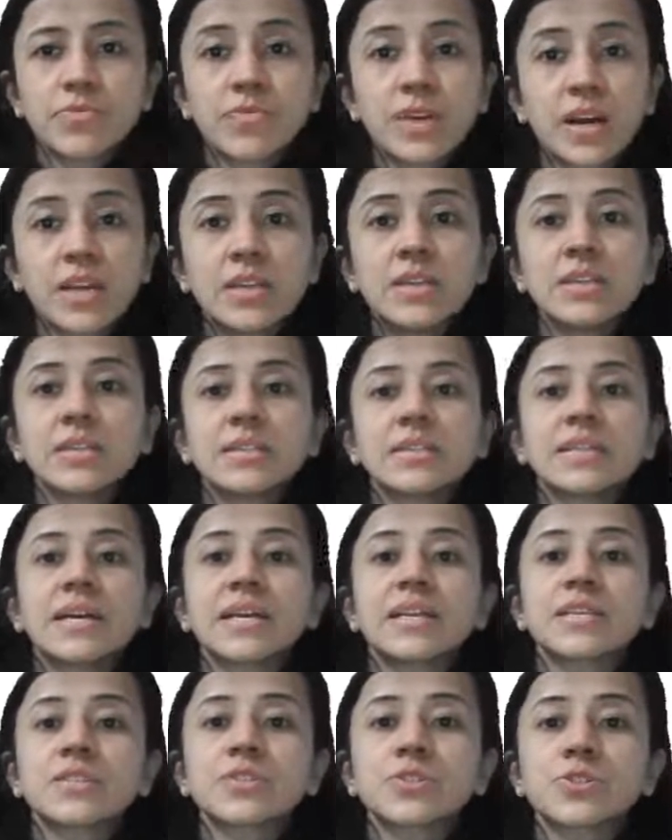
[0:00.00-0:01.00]
One,
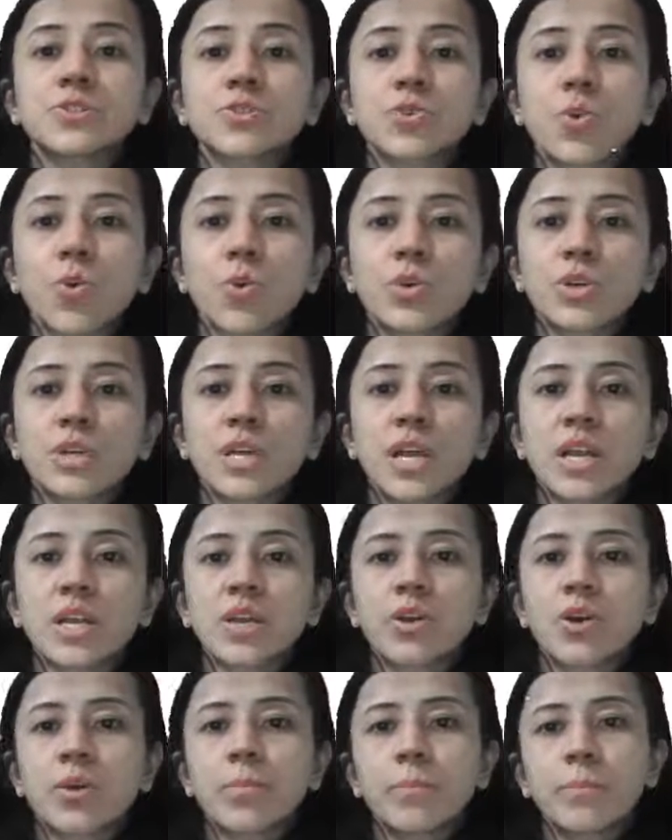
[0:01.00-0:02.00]
that is total
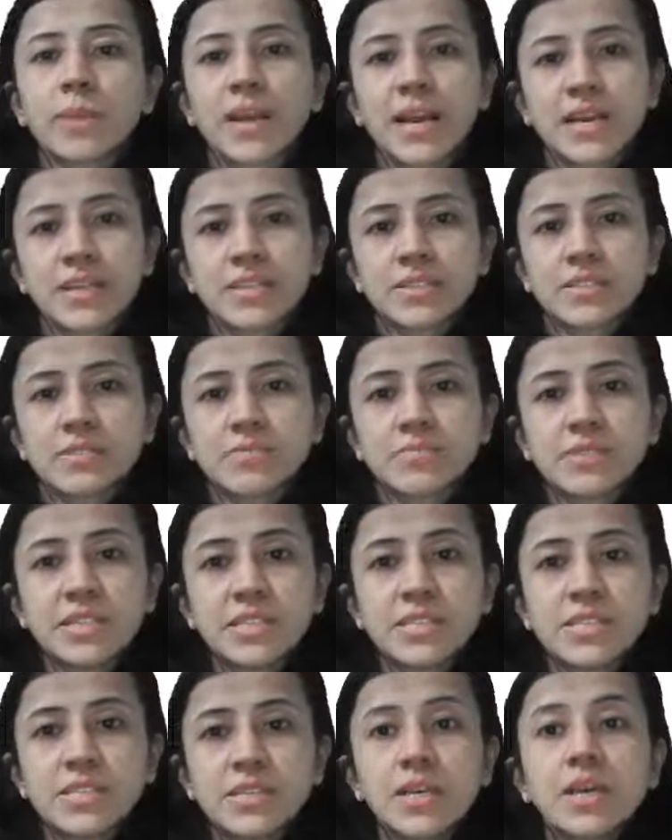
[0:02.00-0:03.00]
compliance,
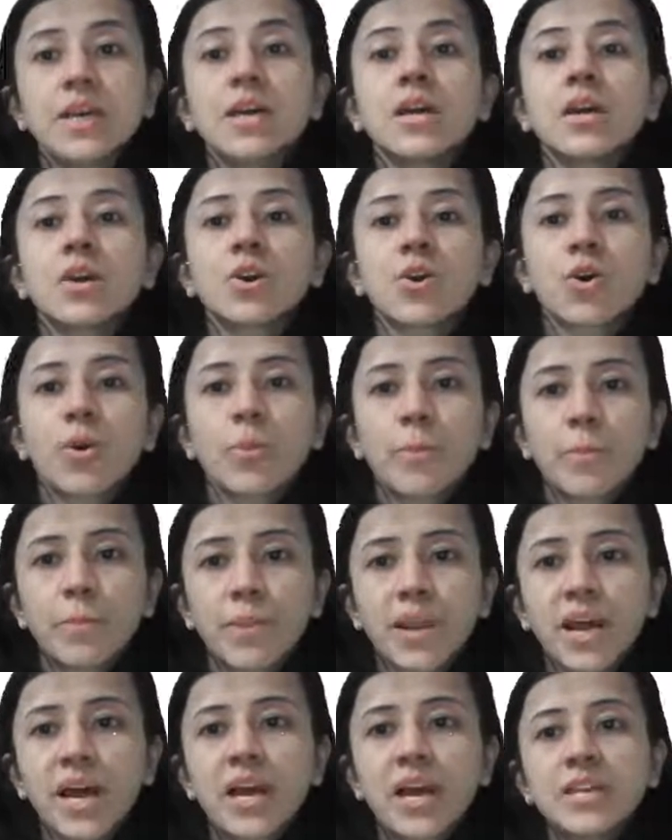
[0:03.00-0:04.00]
means
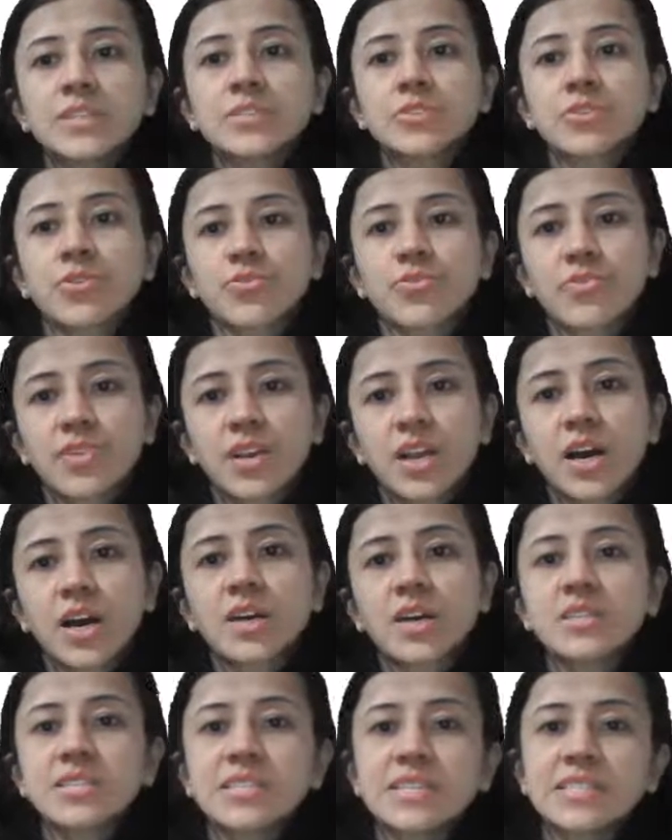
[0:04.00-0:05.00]
compliance of
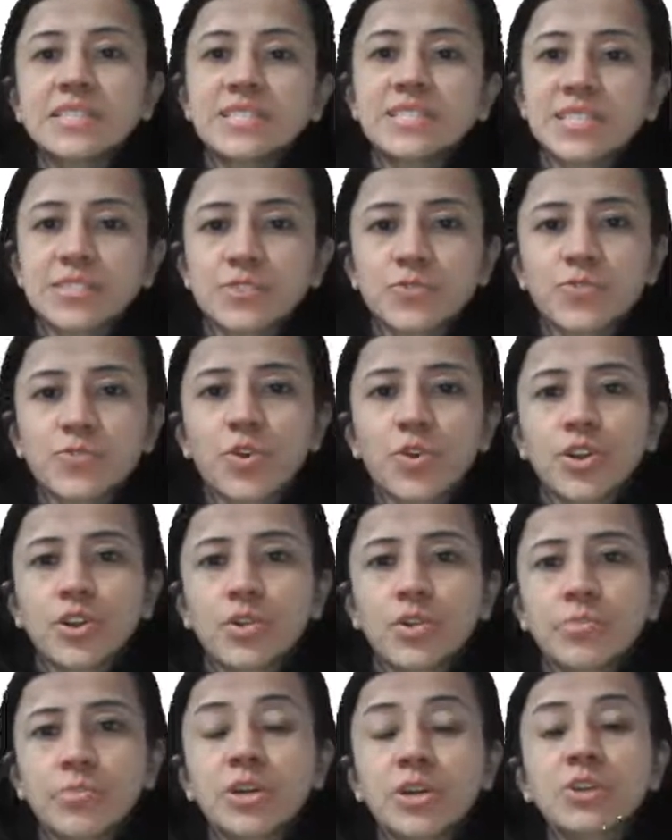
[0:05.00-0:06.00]
lungs and chest wall,
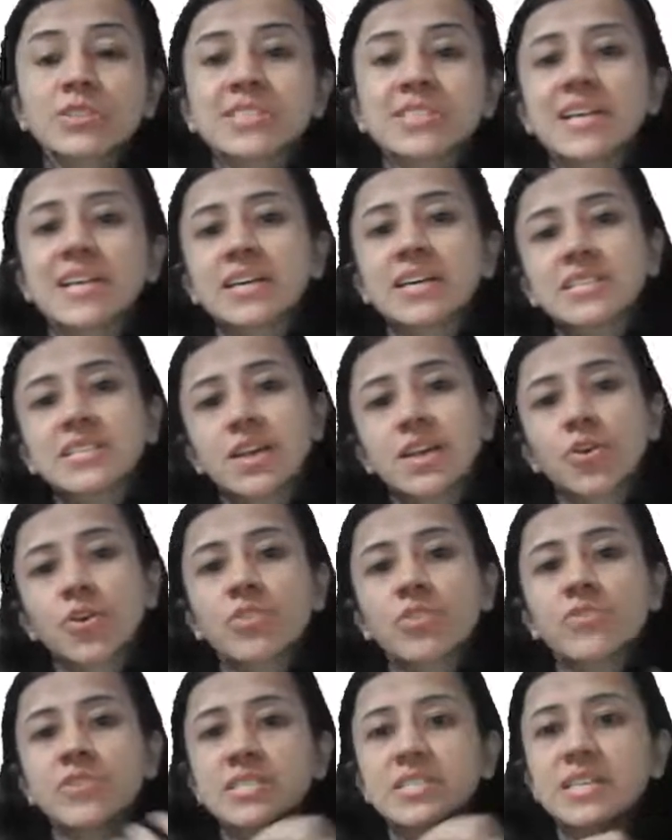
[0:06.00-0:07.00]
because lungs are
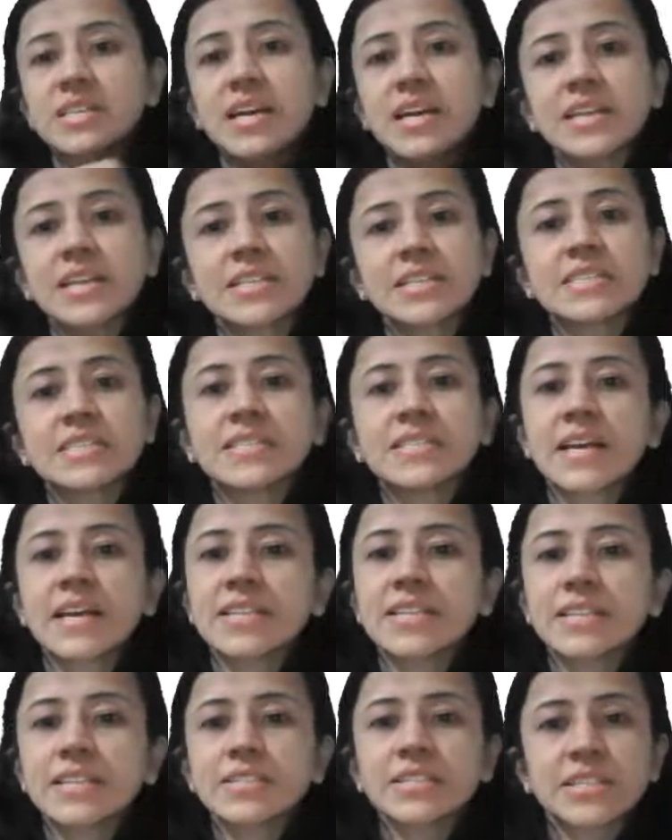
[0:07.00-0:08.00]
always there inside
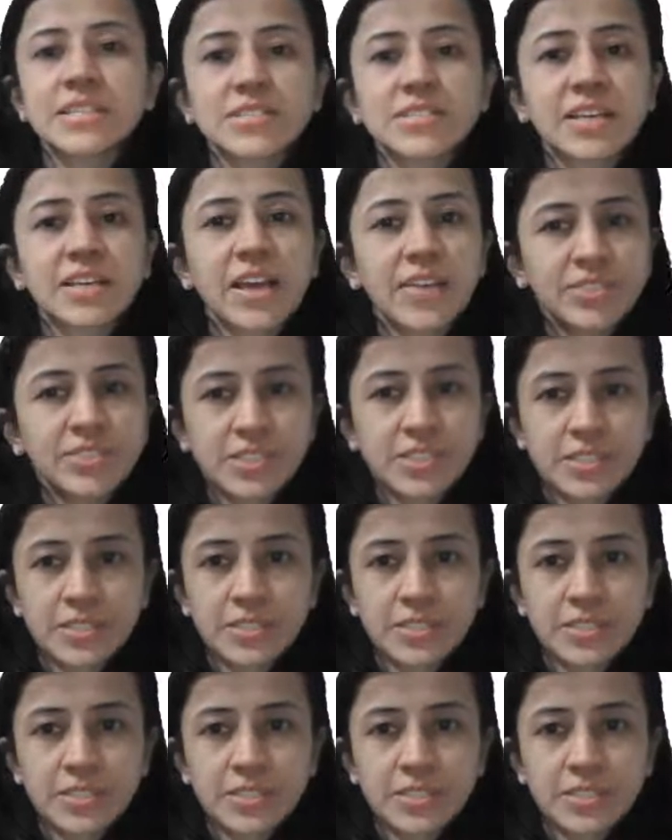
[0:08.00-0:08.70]
the chest cavity.